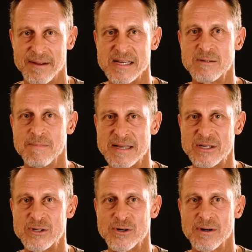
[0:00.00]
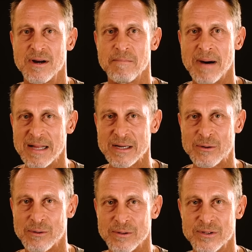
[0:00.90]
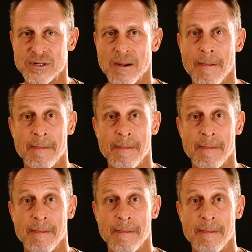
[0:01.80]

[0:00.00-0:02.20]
And these messenger molecules,